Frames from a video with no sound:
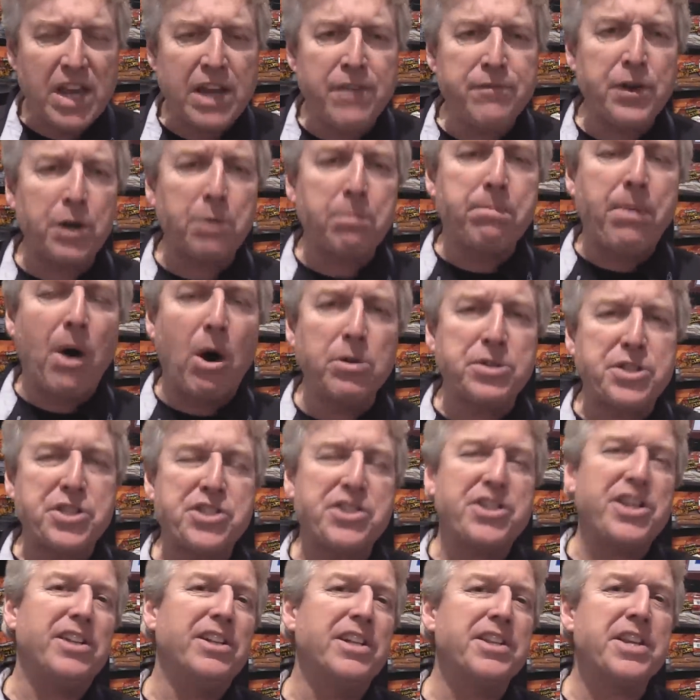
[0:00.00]
if your boat's
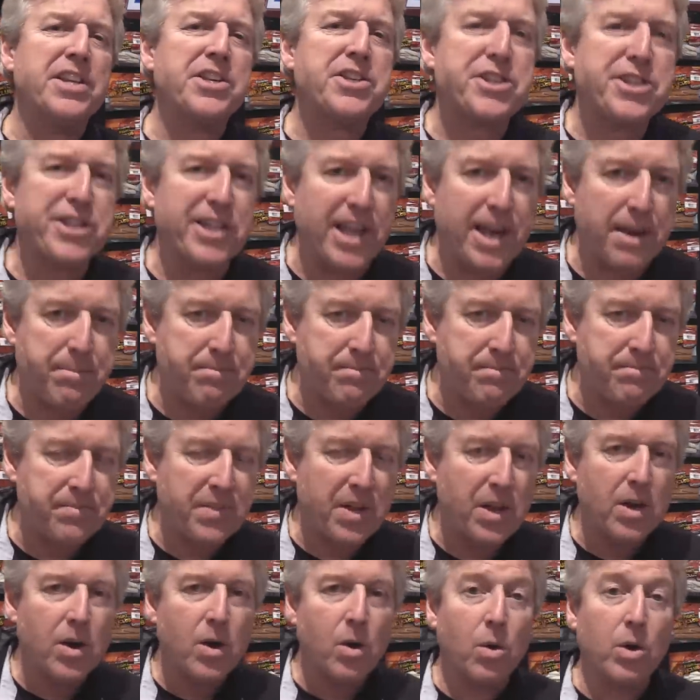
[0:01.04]
still in the slip,
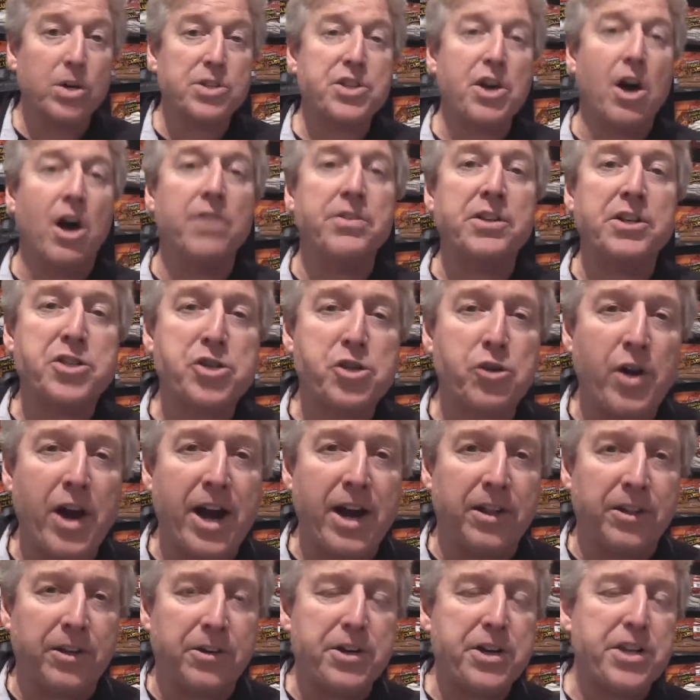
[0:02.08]
or it's on the
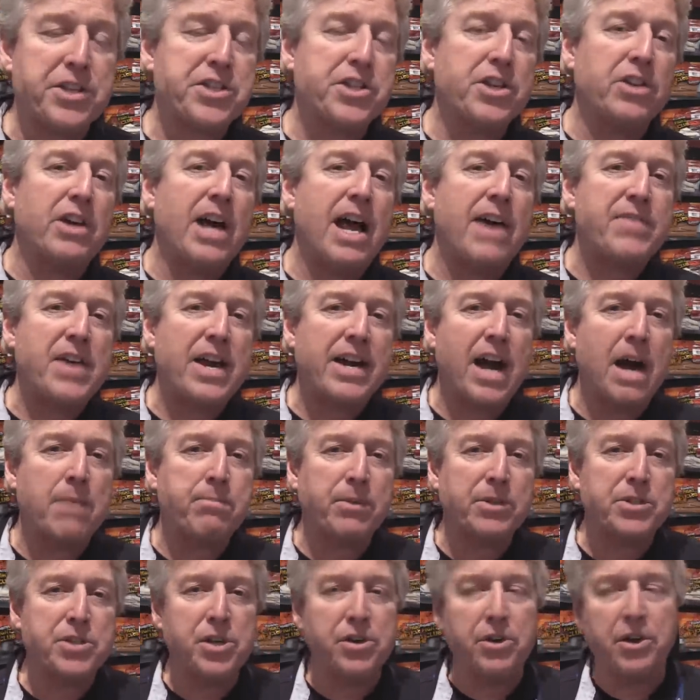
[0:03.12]
trail, or you still have that
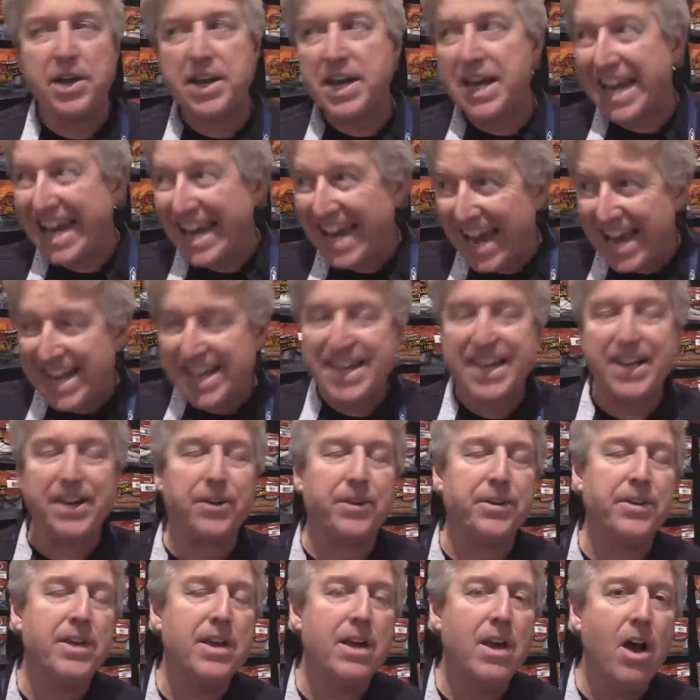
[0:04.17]
opportunity to get
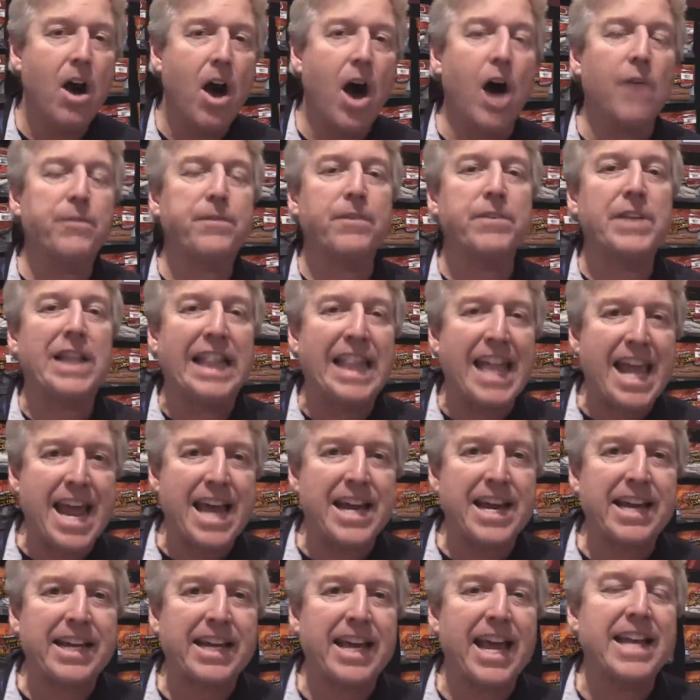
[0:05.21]
here off of
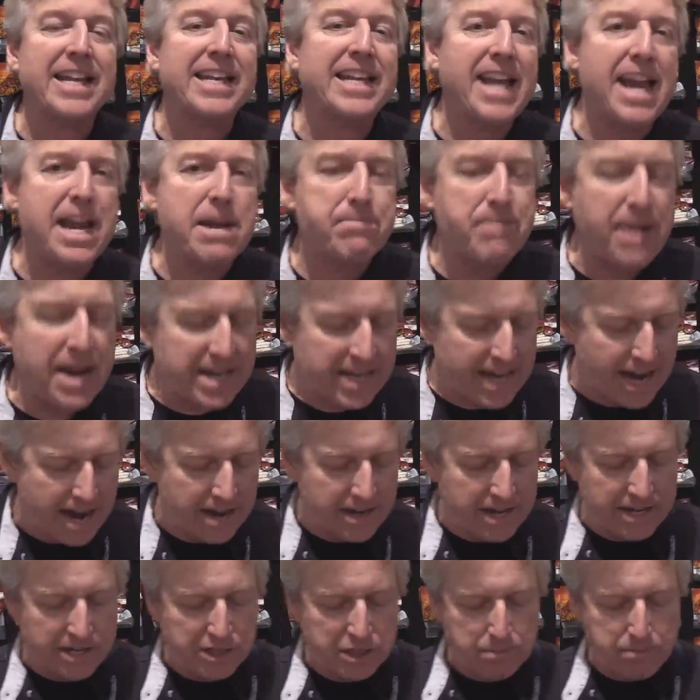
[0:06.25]
Atlantic and Cape May
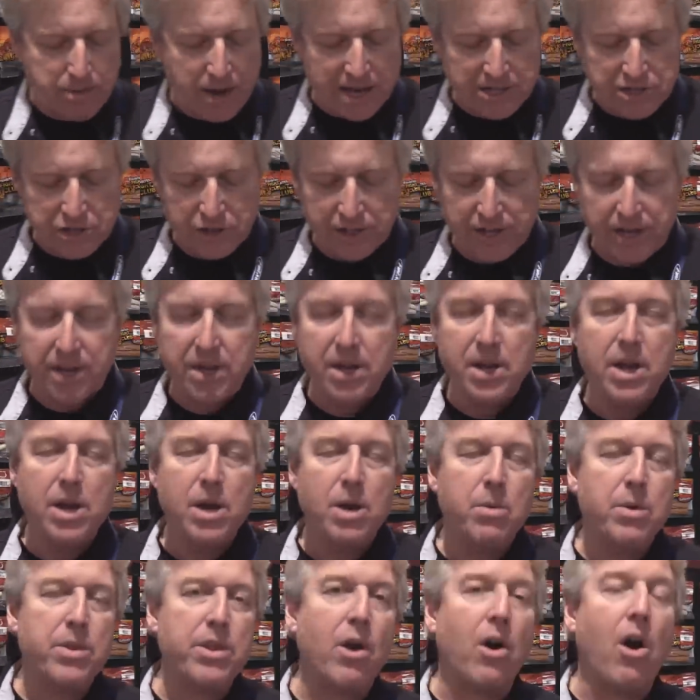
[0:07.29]
County especially,
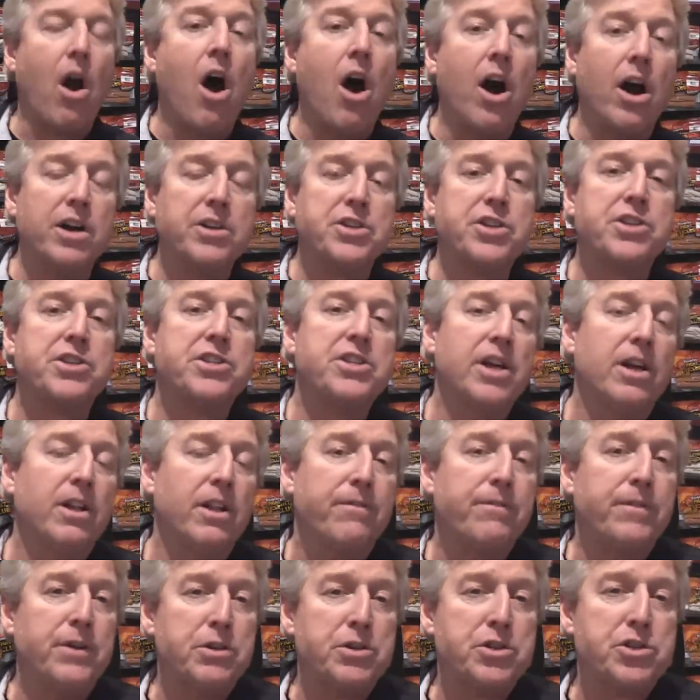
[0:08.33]
where there are still
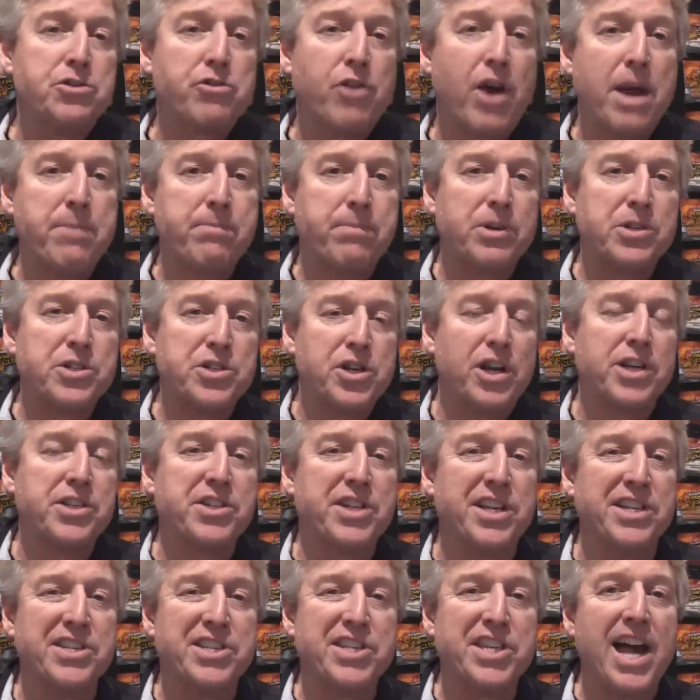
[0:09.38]
a few stripers
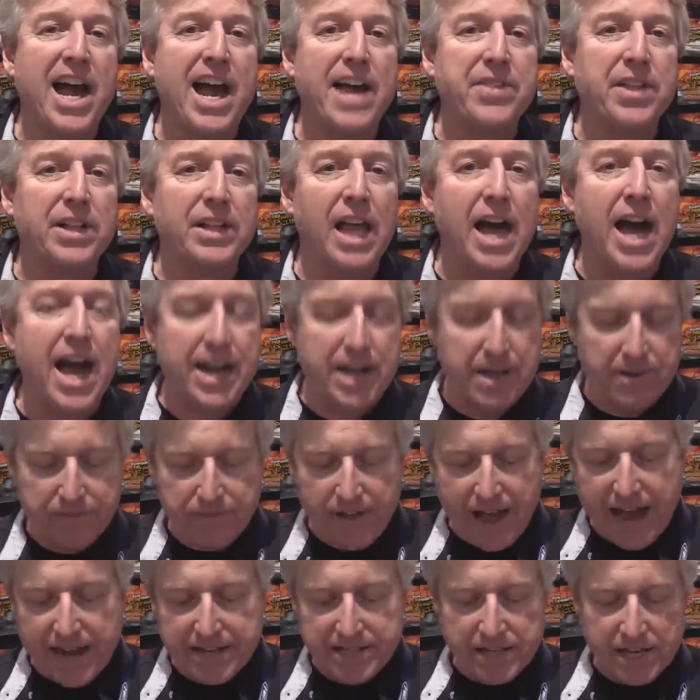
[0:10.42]
just inside the line. In
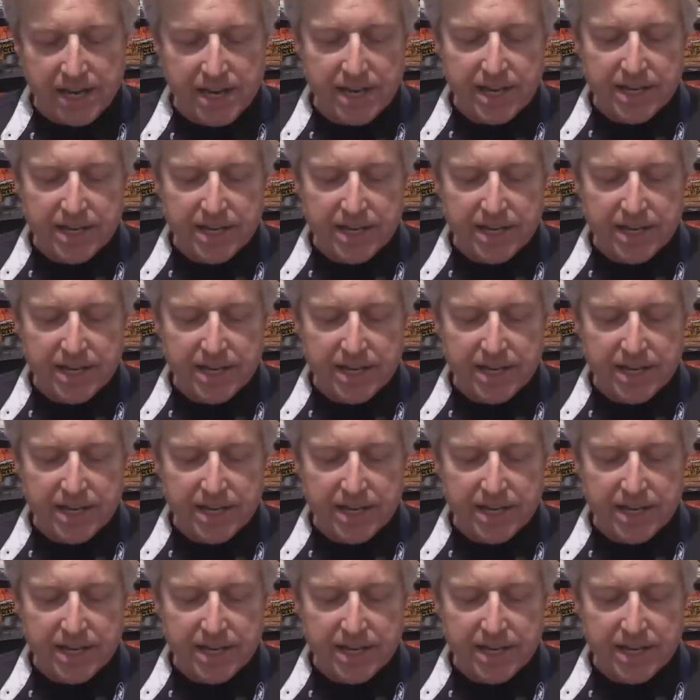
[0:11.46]
fact,